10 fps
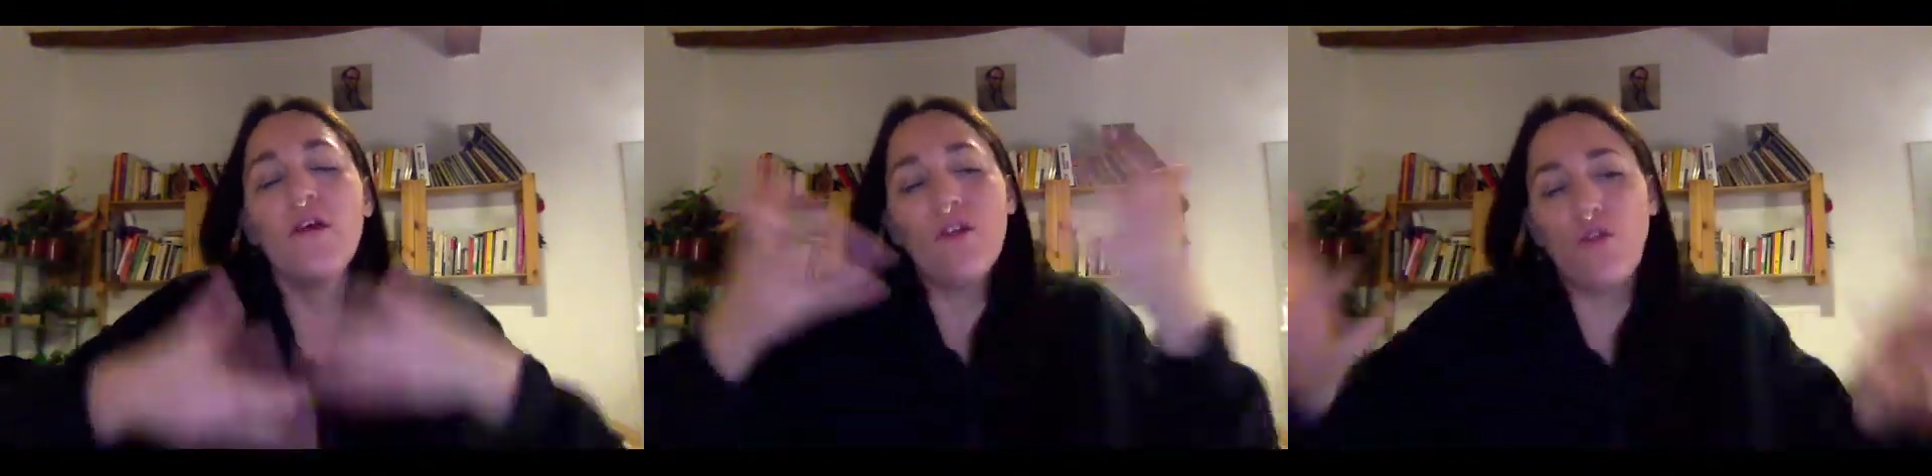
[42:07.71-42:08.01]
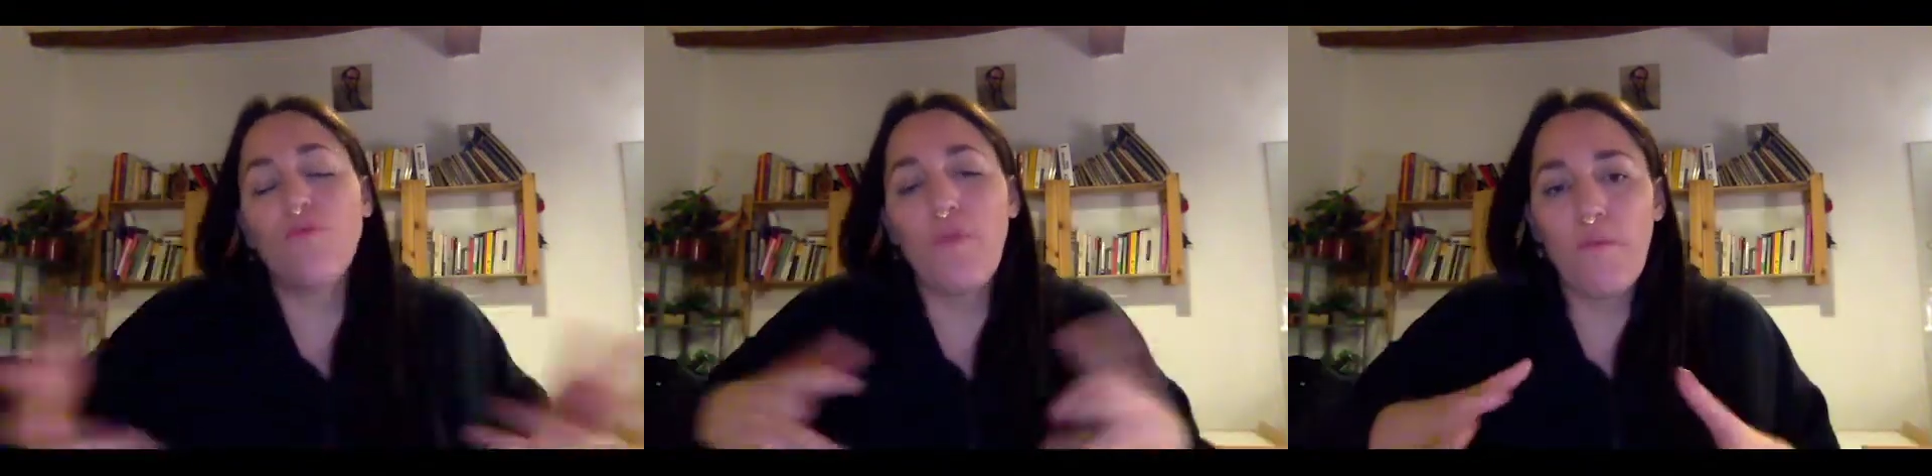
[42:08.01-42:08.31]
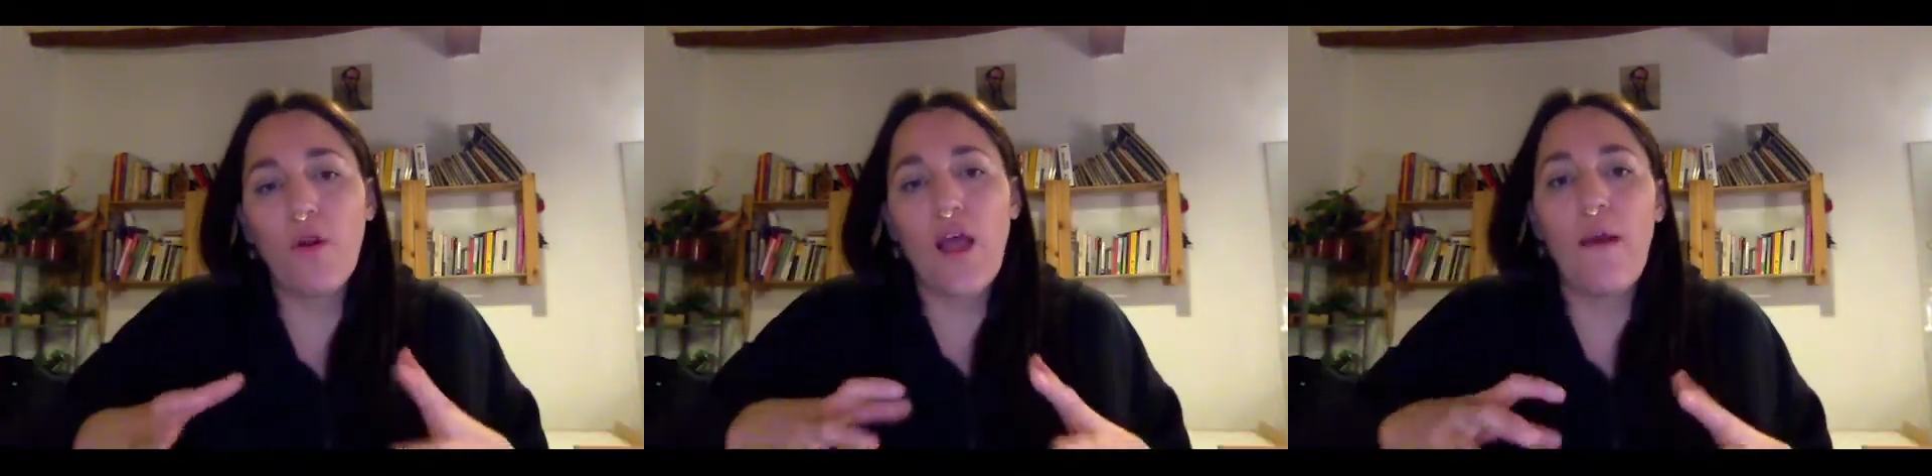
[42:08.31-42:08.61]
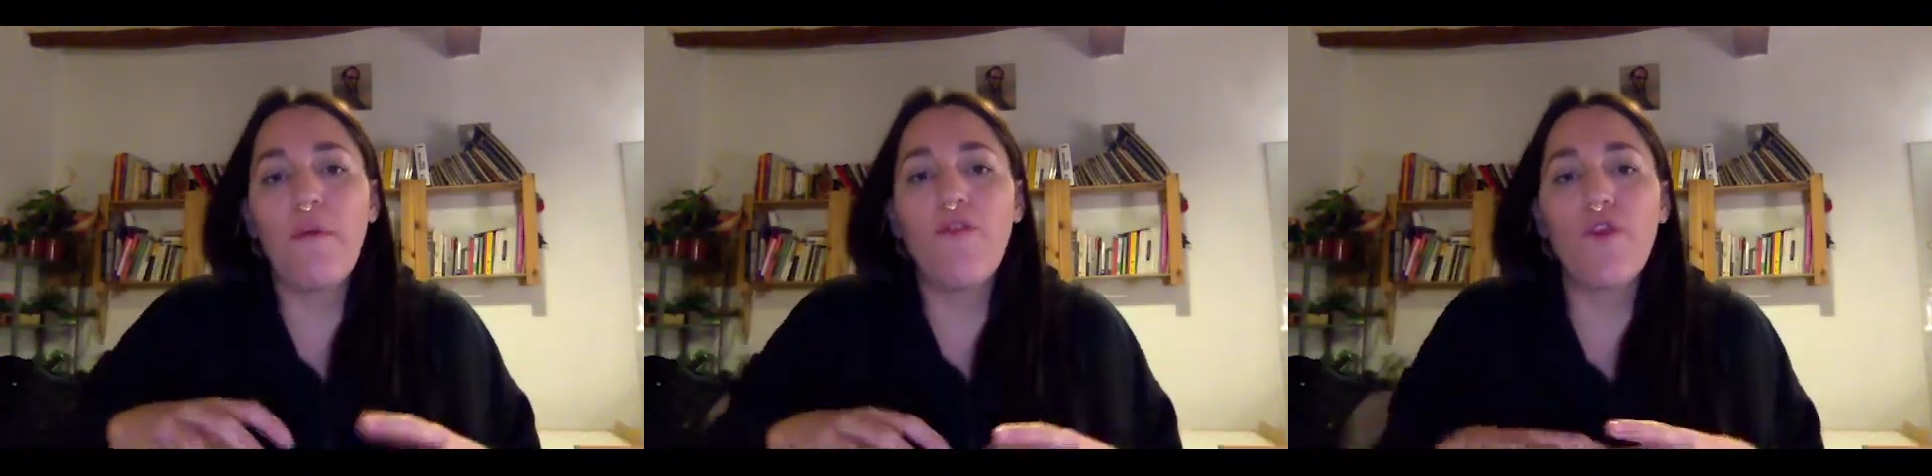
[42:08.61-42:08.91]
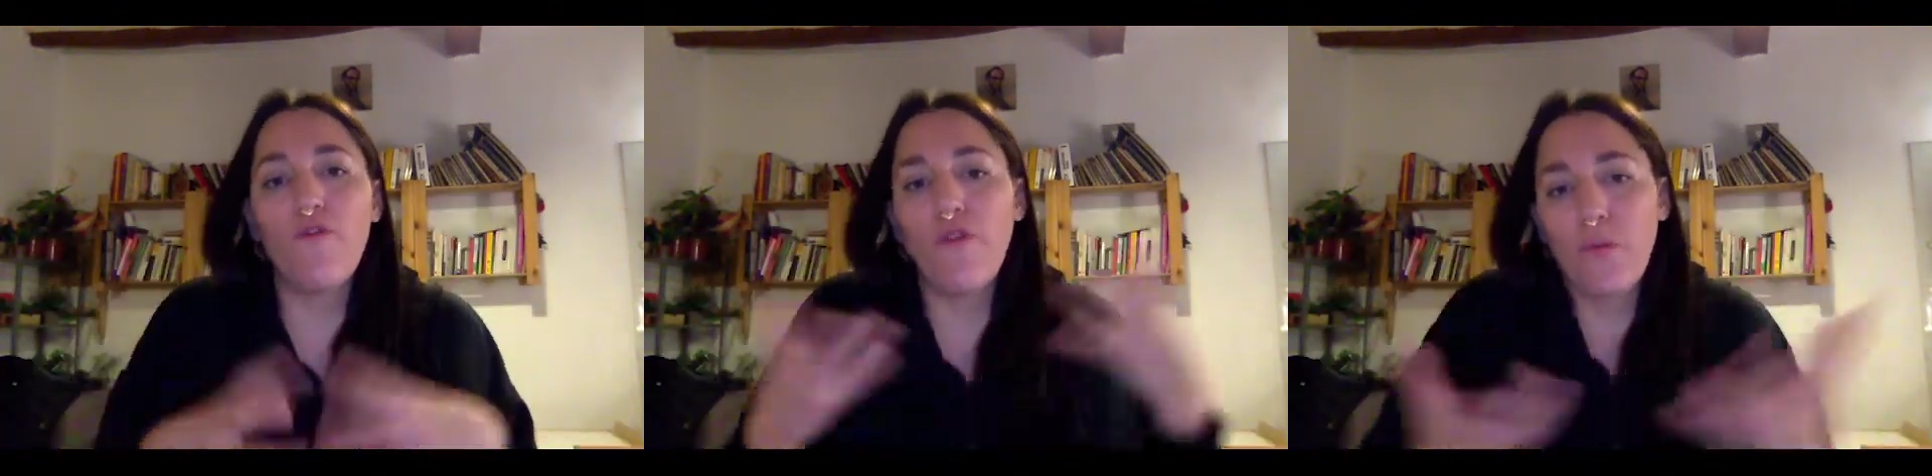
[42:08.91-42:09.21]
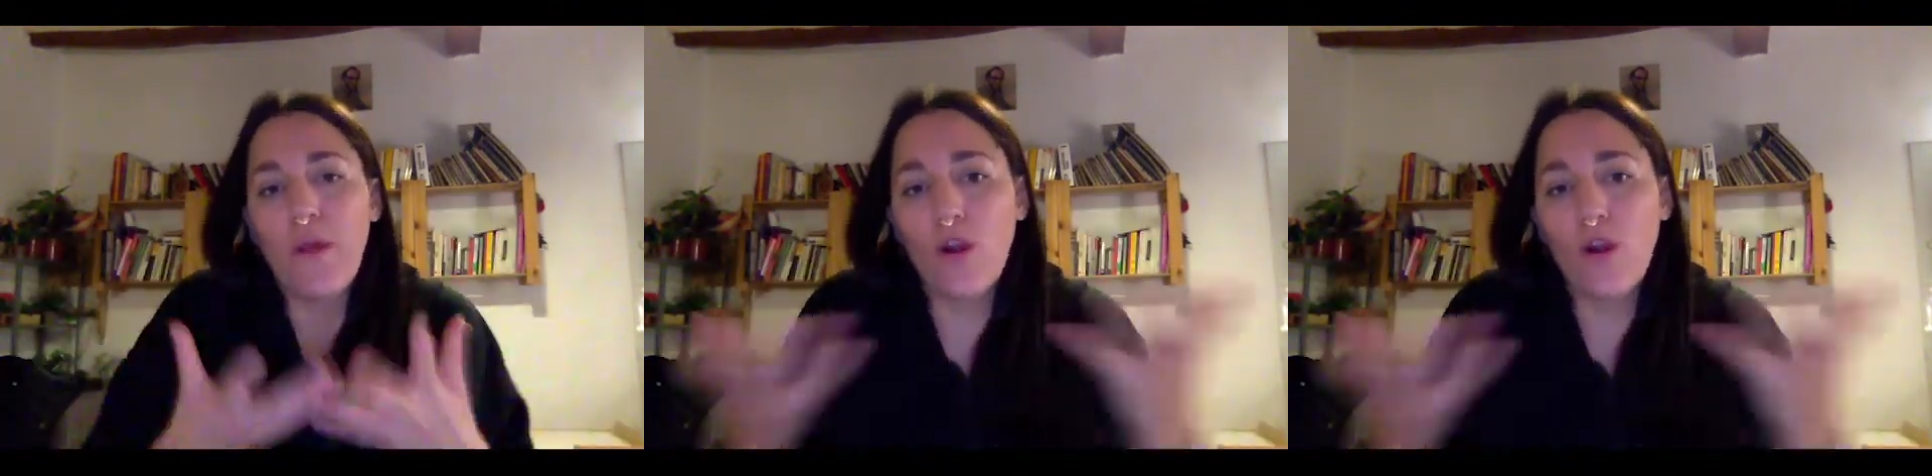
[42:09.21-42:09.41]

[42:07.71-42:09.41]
those people coming from former